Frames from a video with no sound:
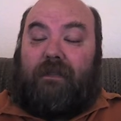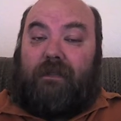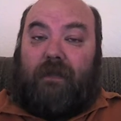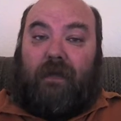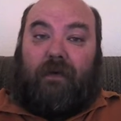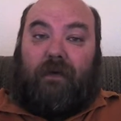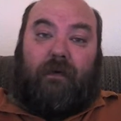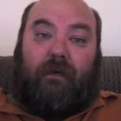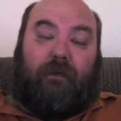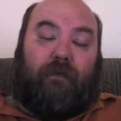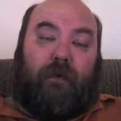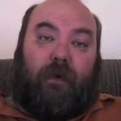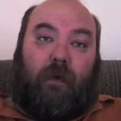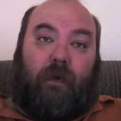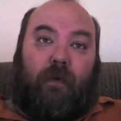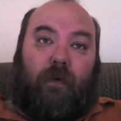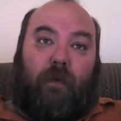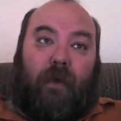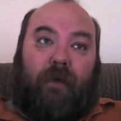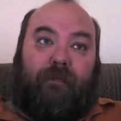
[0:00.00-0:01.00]
so I don't know if we're
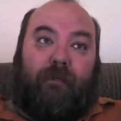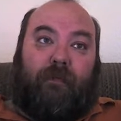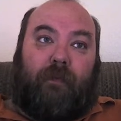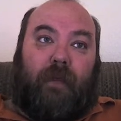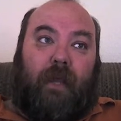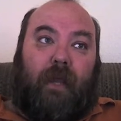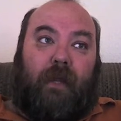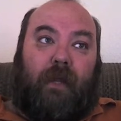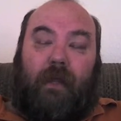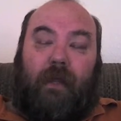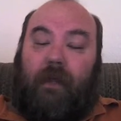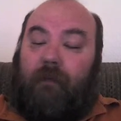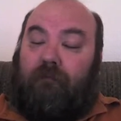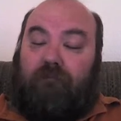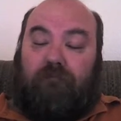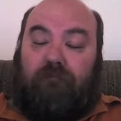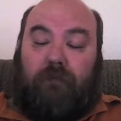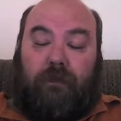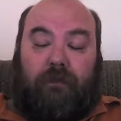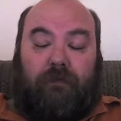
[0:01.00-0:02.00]
going away from KDE.
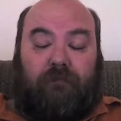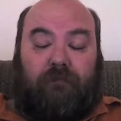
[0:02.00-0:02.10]
But